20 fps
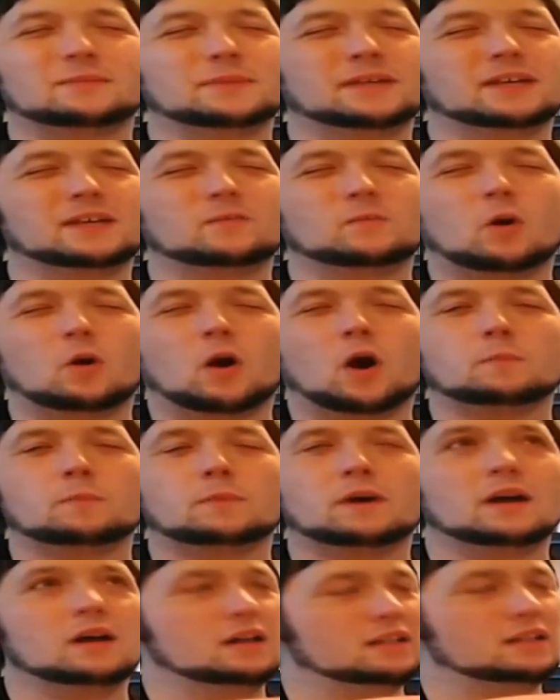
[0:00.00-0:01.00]
to like sync it
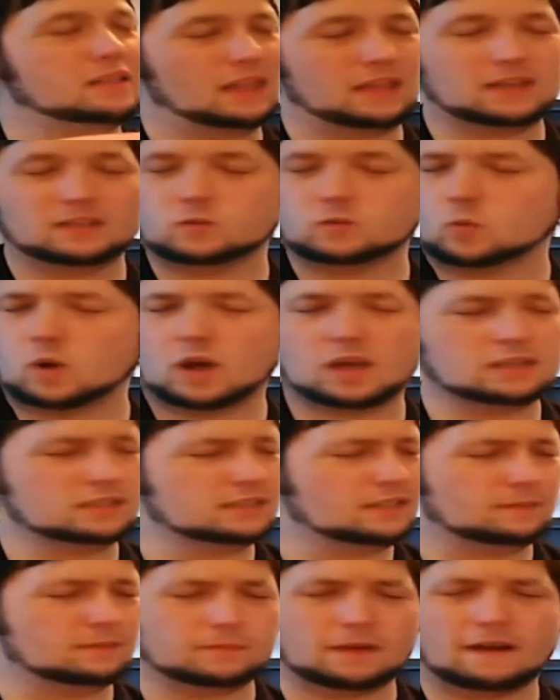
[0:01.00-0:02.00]
up to see like
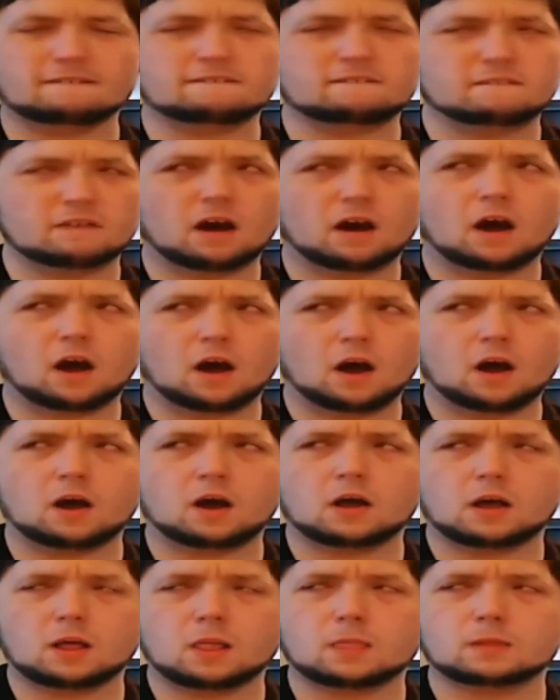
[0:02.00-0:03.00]
how good the sync
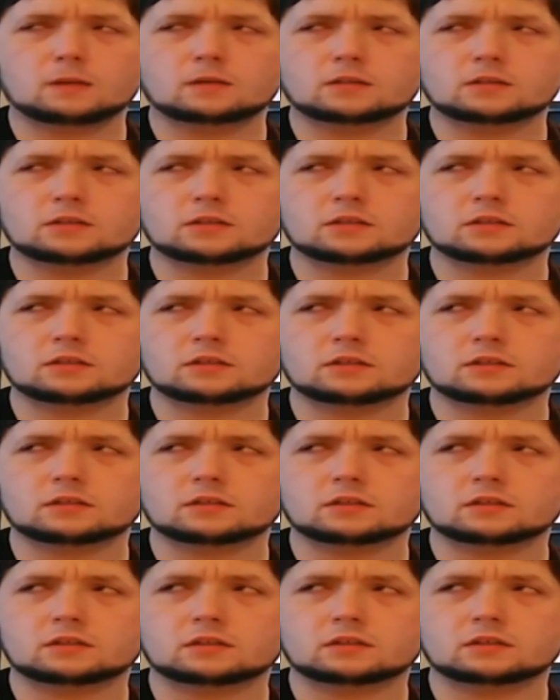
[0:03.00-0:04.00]
was, and like the
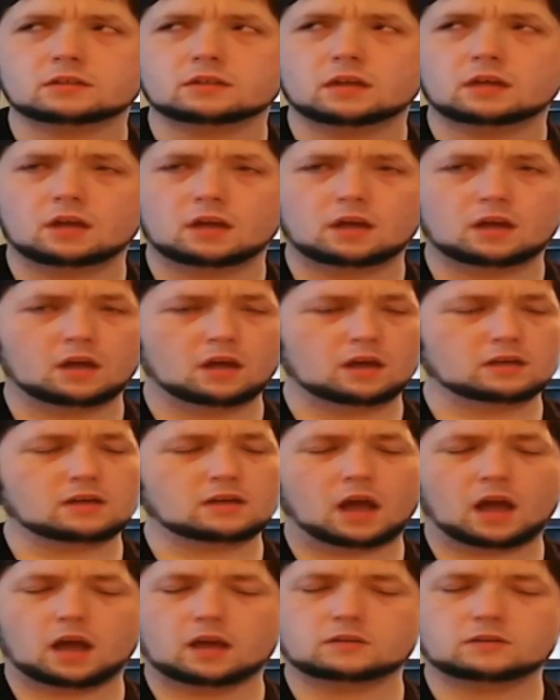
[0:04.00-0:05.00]
sync was on.
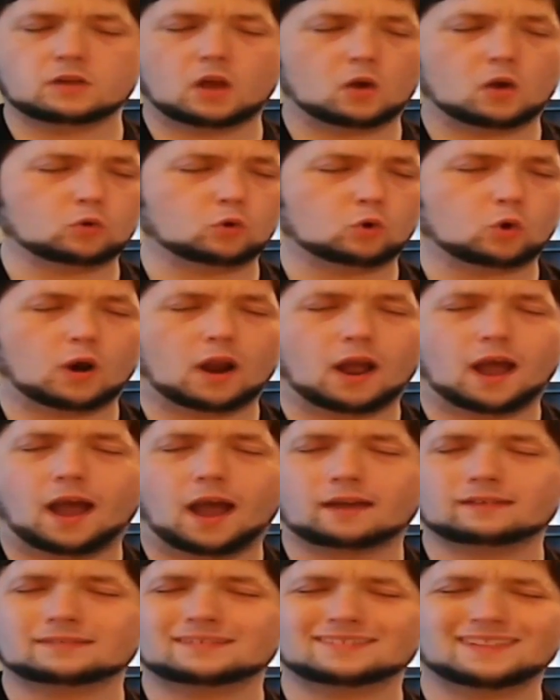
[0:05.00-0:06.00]
Like the sync
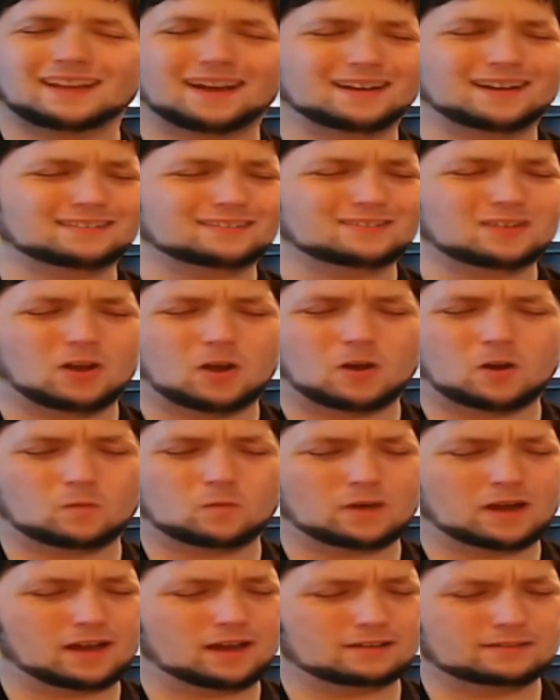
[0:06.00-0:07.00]
itself, like if
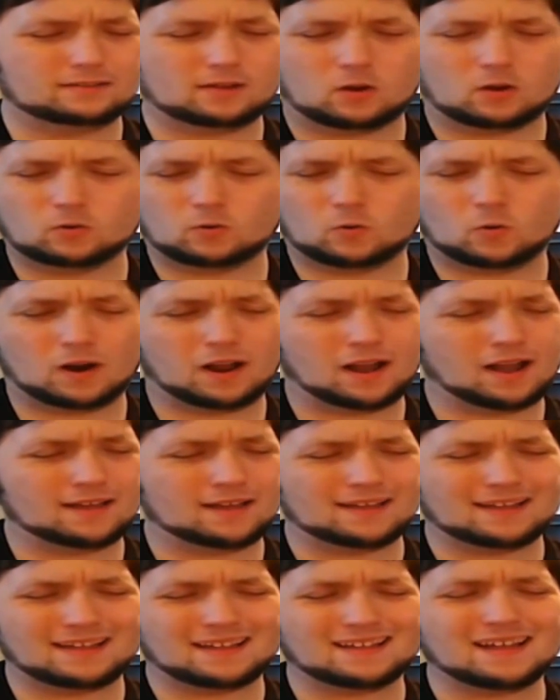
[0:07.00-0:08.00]
it was like overlaid
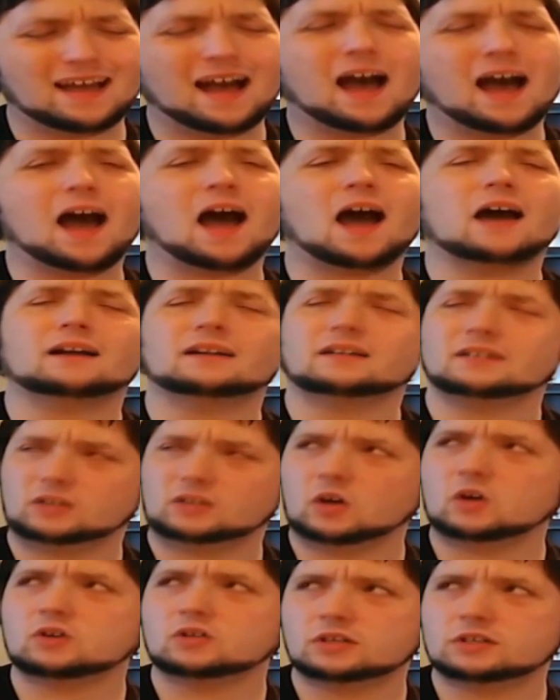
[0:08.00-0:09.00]
correctly, it was
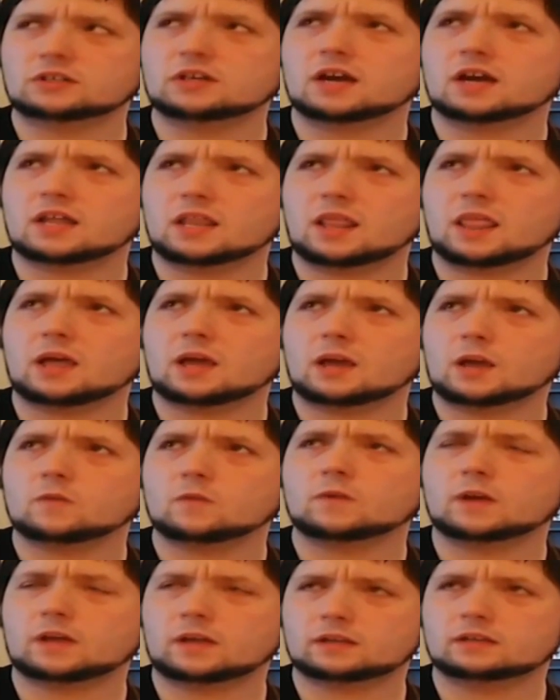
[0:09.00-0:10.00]
on as
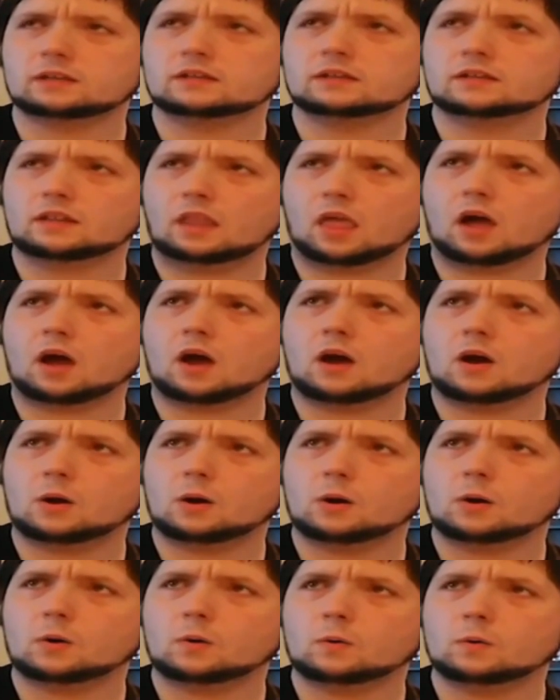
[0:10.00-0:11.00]
well. But I loved
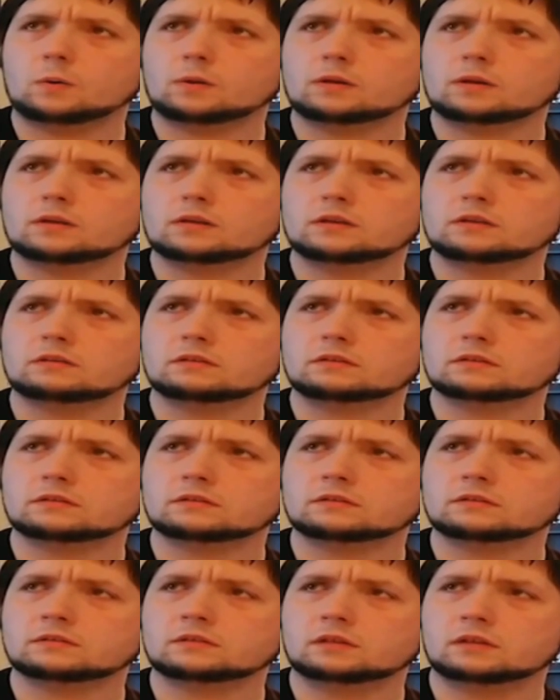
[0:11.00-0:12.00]
like absolutely
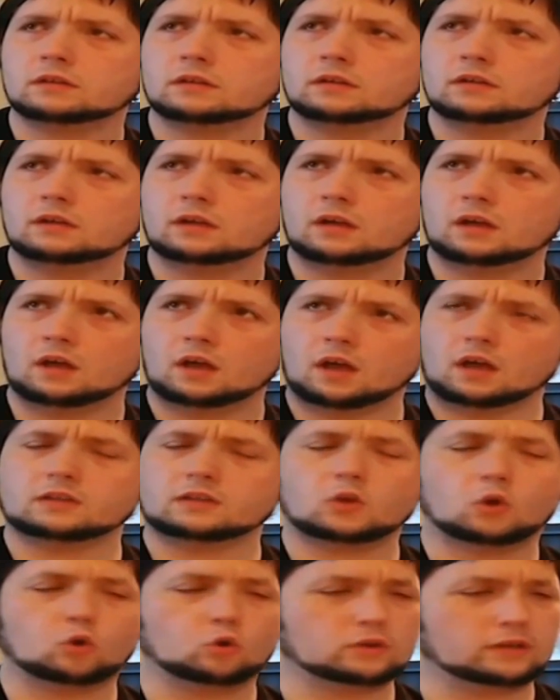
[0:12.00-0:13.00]
everything about this video.
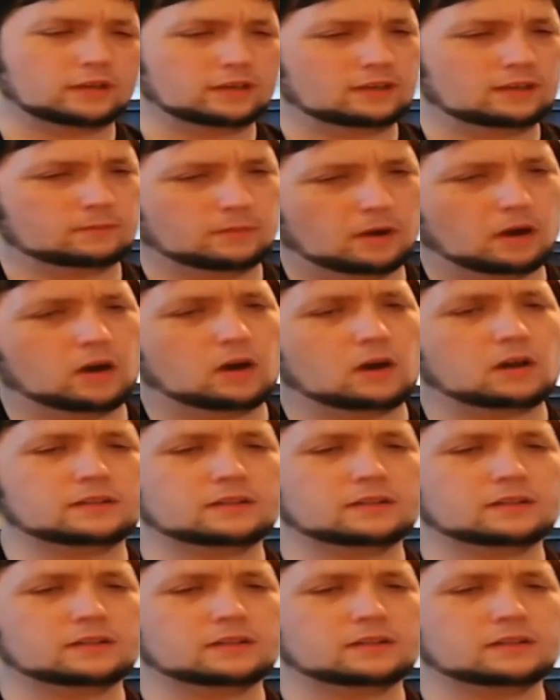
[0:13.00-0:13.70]
I loved it.